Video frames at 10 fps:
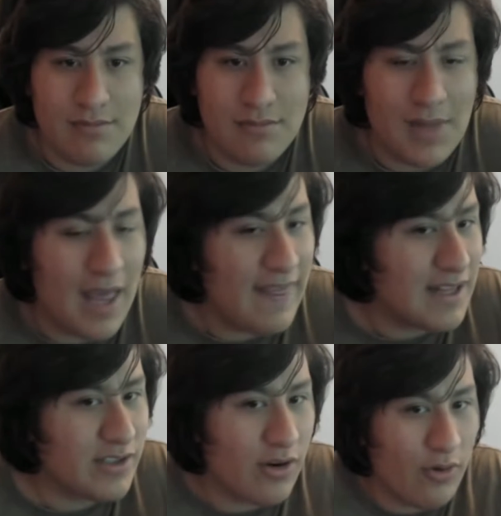And
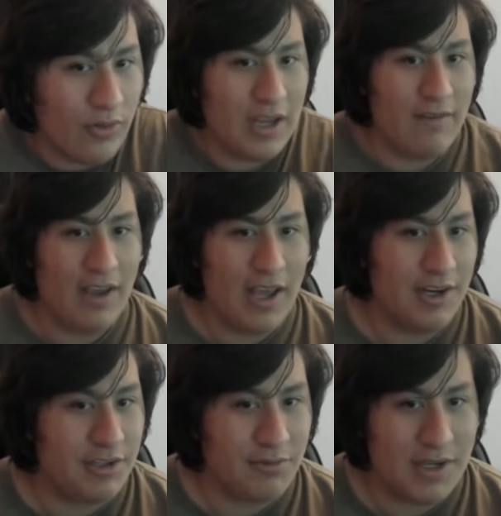that's our only
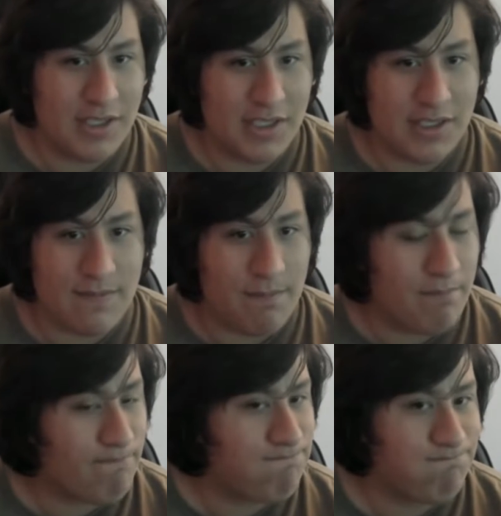advantage, which is
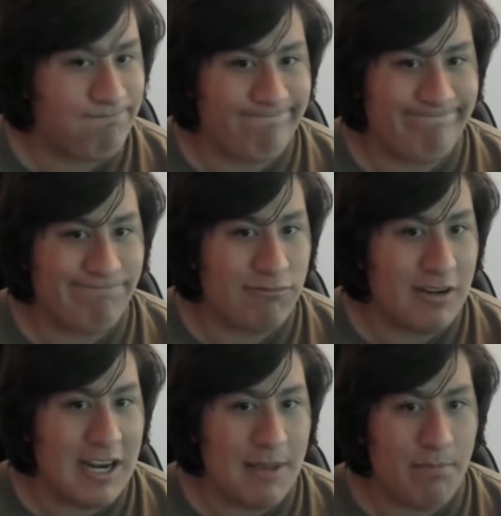
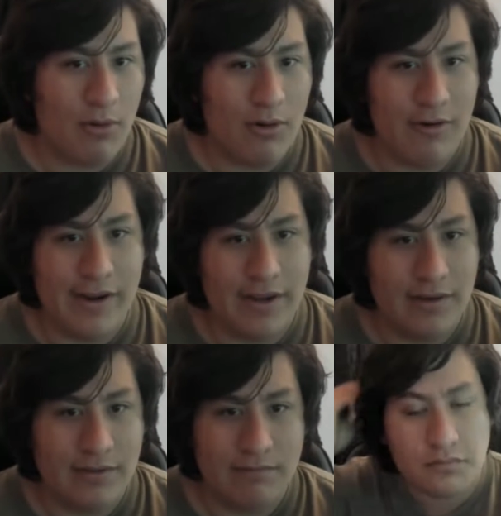pretty boring.
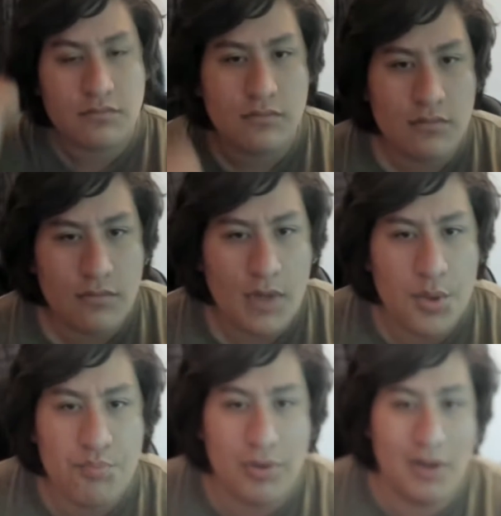
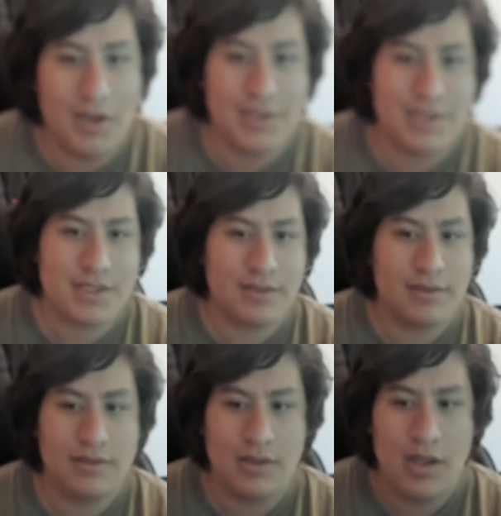Plus,
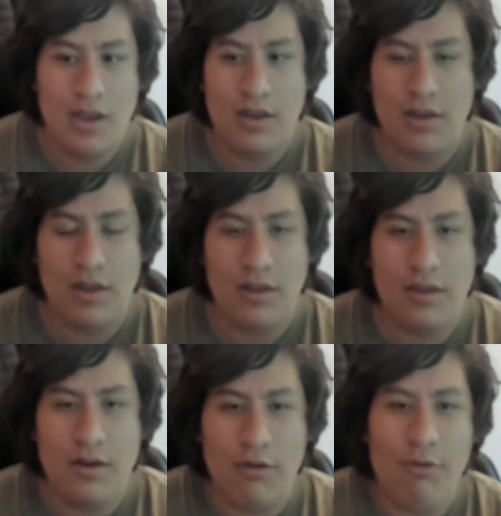you,
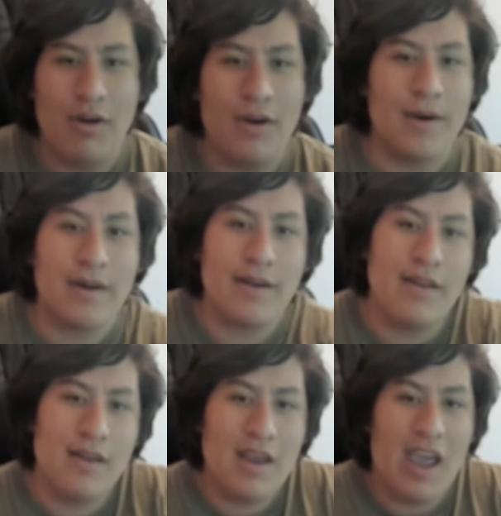you know what?
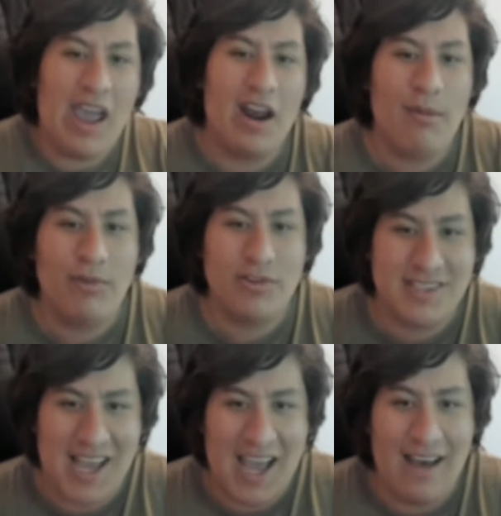Animals
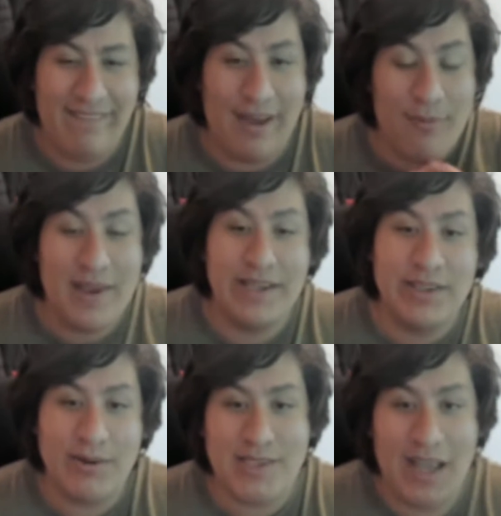have that we
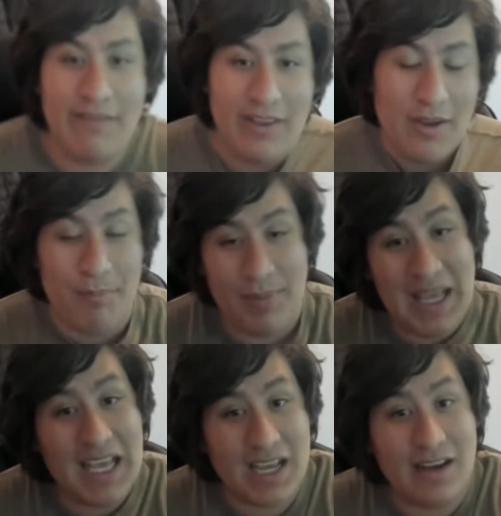don't have, like a
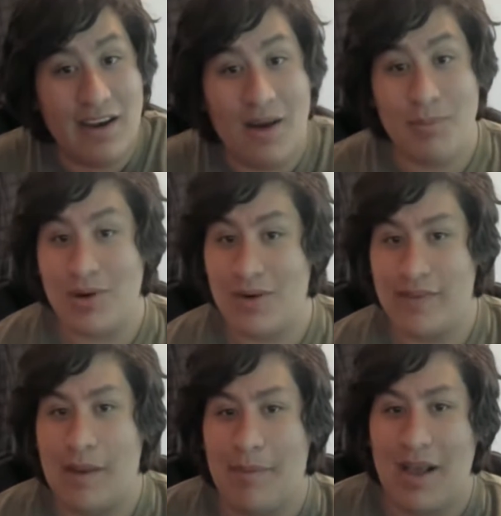big number of
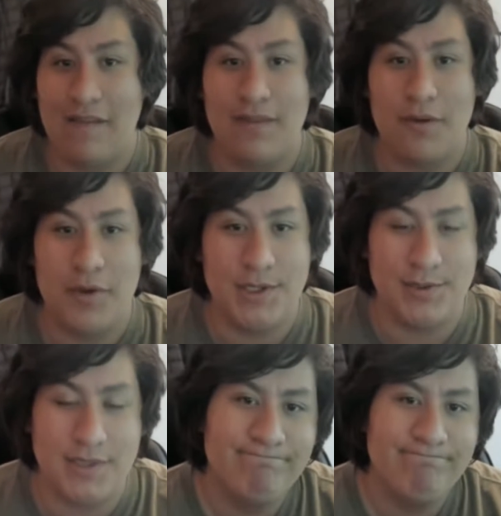them have that we
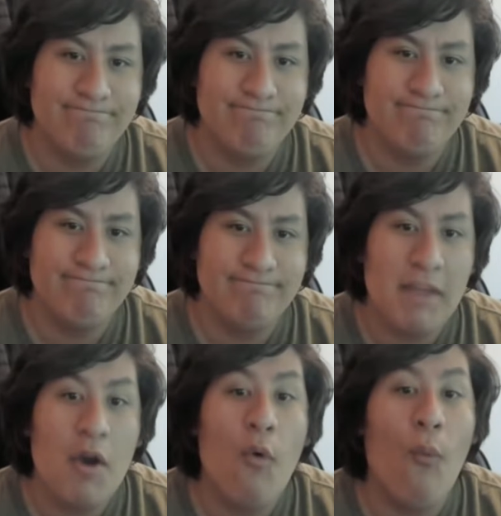don't have
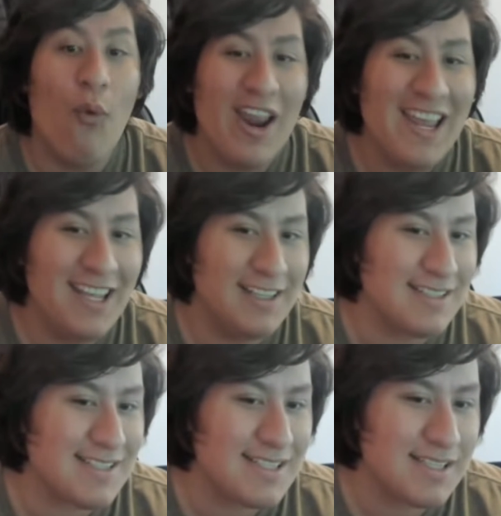
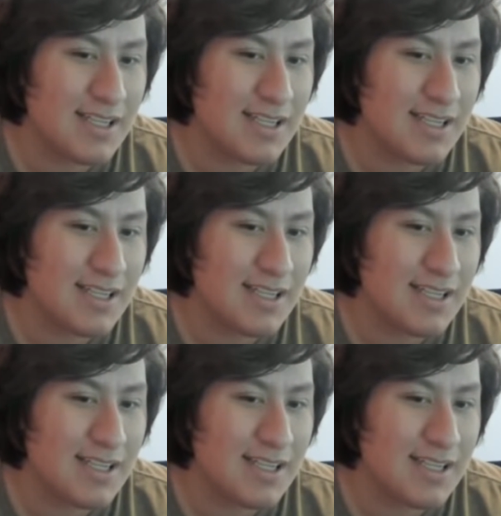wings.